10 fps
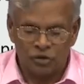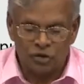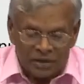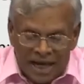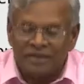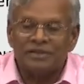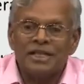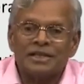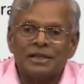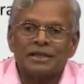So that
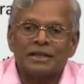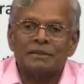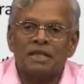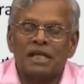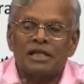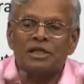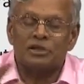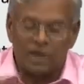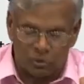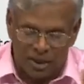these are some of the key
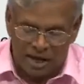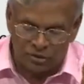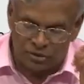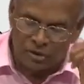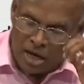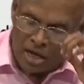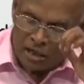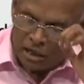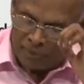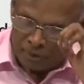things that one has to
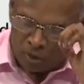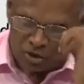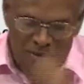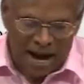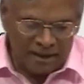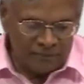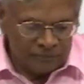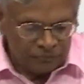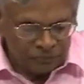keep in one's mind.